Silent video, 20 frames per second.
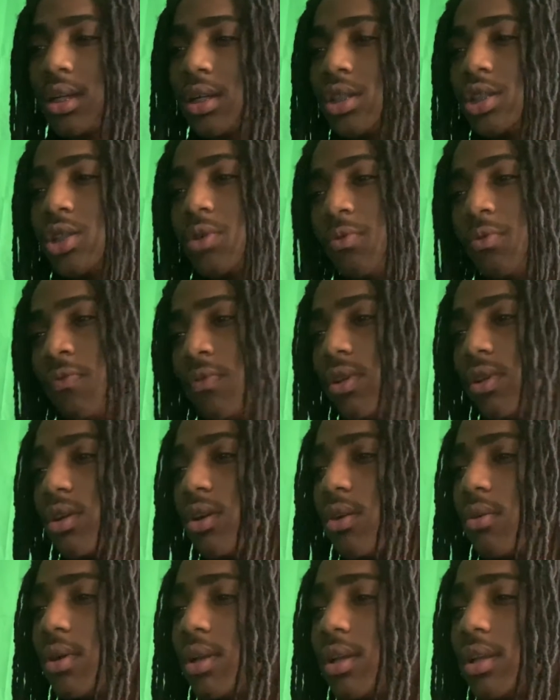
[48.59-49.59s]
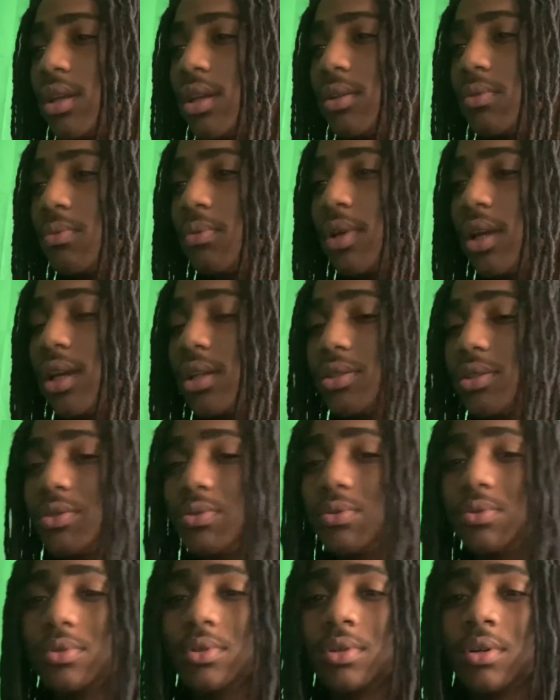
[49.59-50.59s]
So we finna go ahead and get react
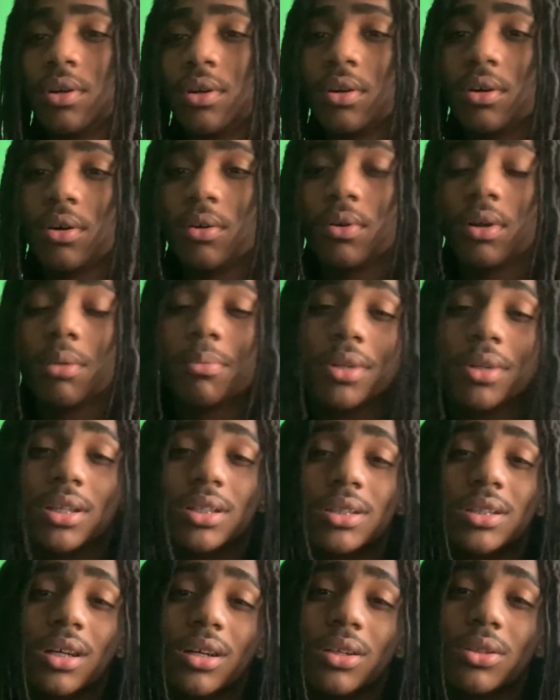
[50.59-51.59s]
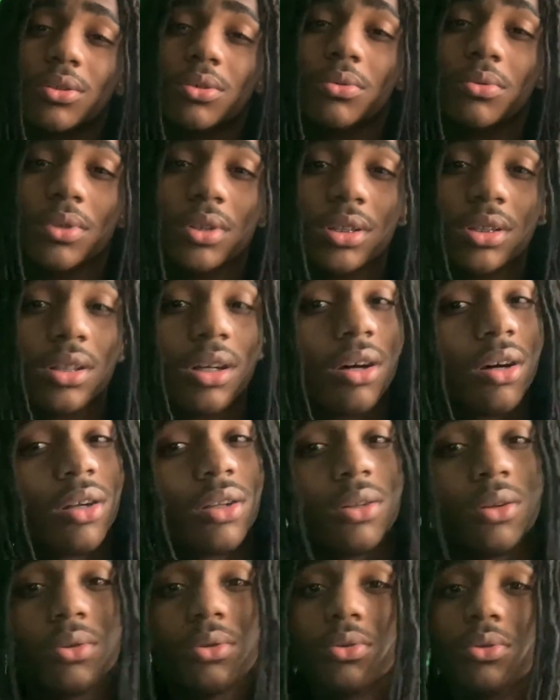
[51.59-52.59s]
to it. What I'm gonna need y'all to do is, y'all
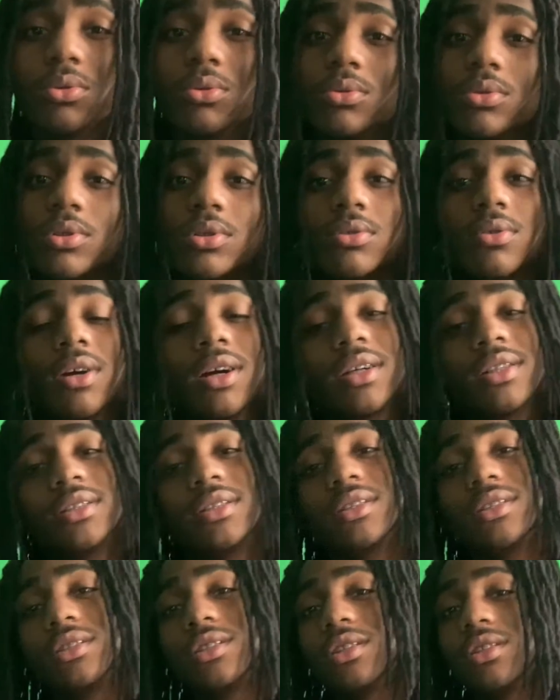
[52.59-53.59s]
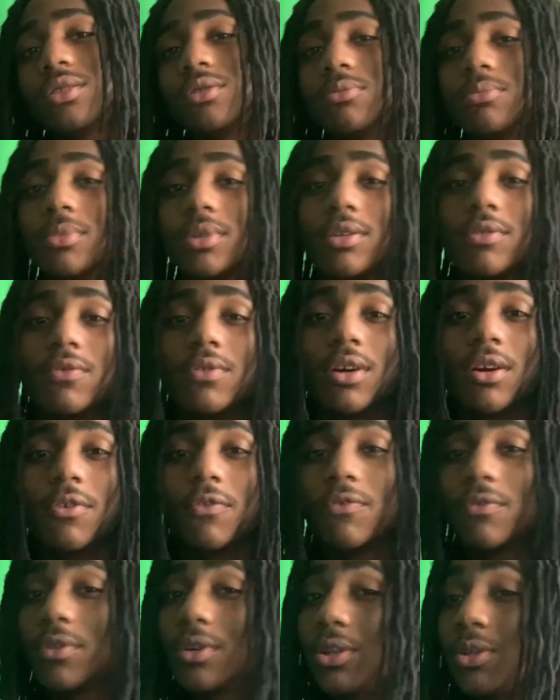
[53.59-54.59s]
know to do, subscribe to the channel, man, if y'all
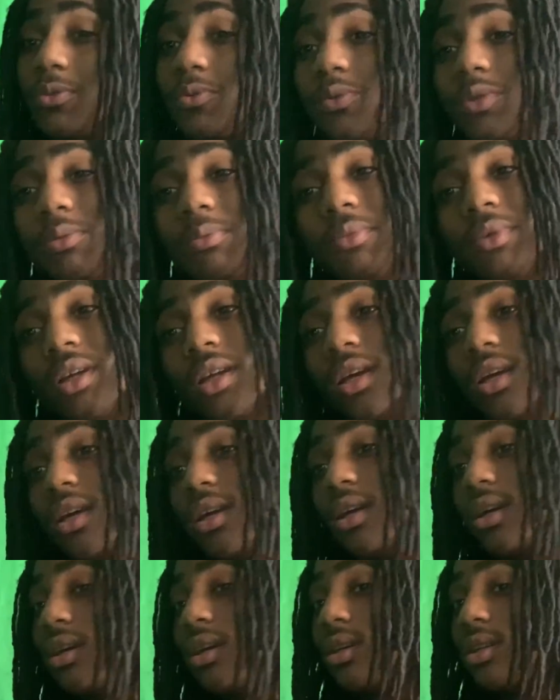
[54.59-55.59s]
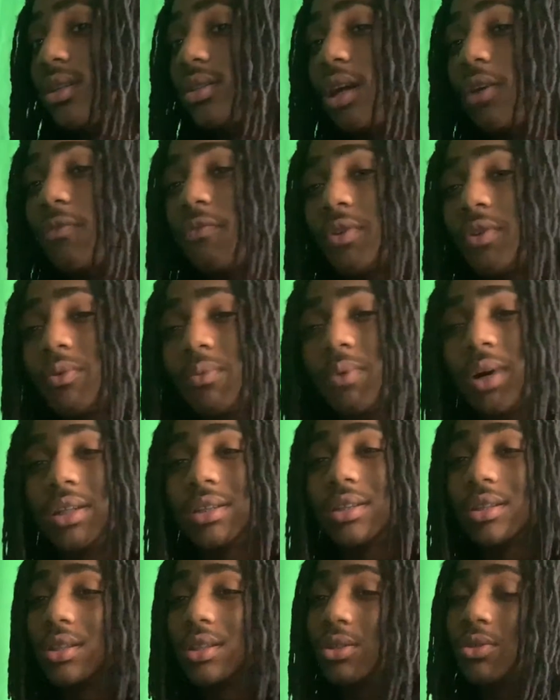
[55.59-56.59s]
fucking with me. Cause I'm finna watch a
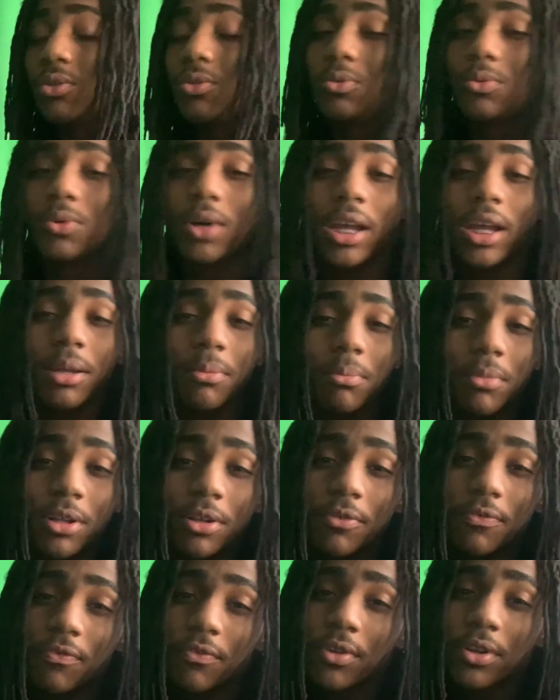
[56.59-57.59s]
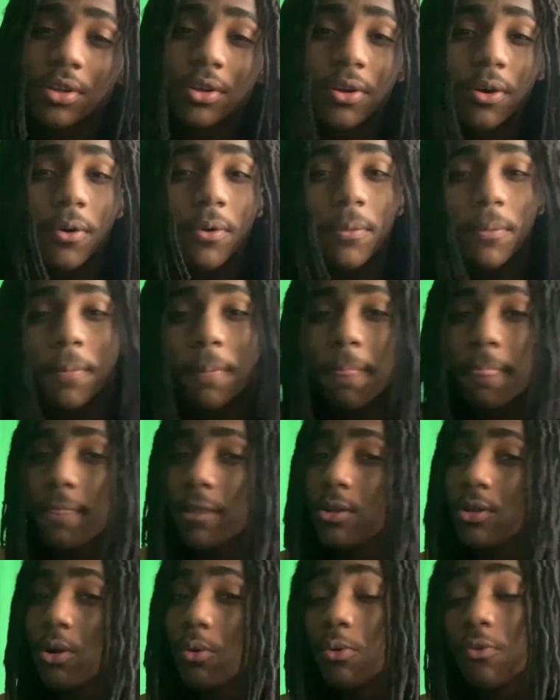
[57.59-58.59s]
little cool 8-minute video.
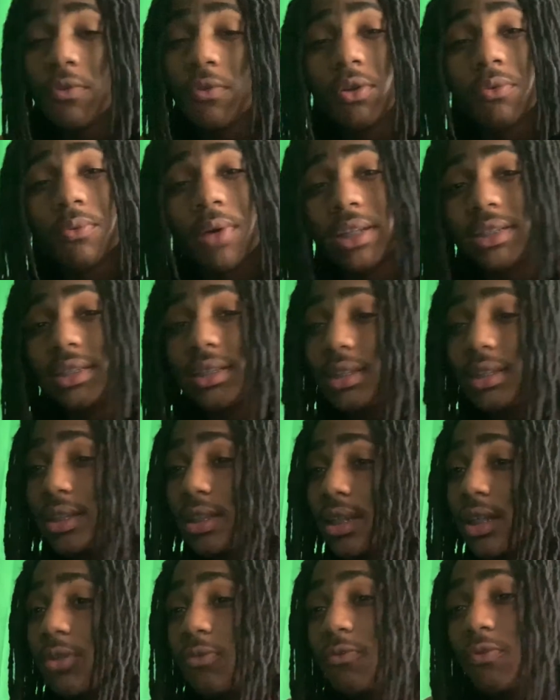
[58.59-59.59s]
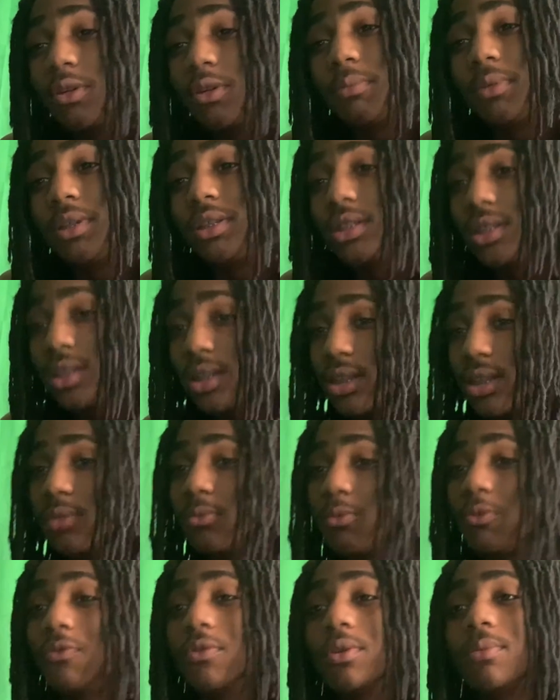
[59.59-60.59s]
You know, we finna watch it together, finna be chilling,
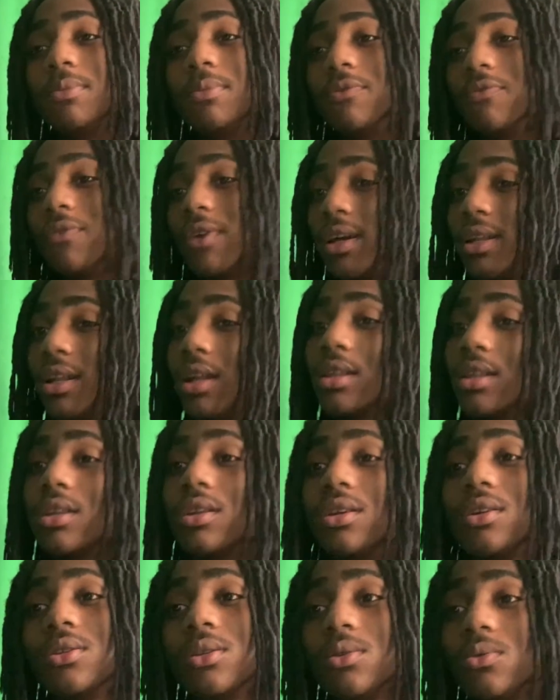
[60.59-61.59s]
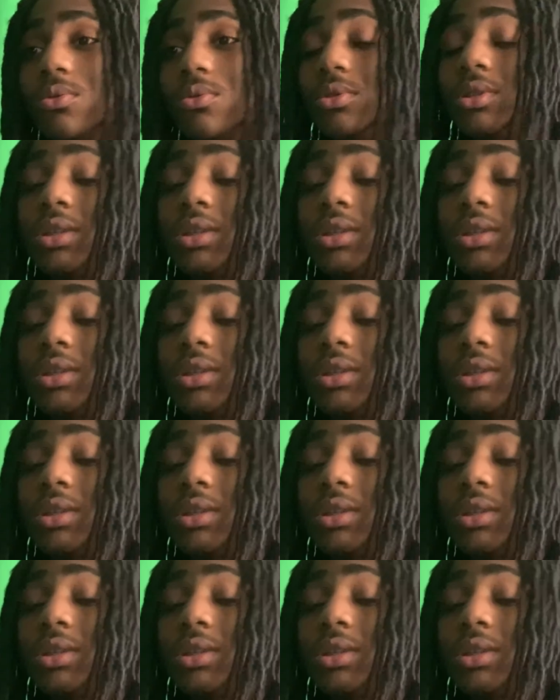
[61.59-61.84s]
we finna be finding out these clues.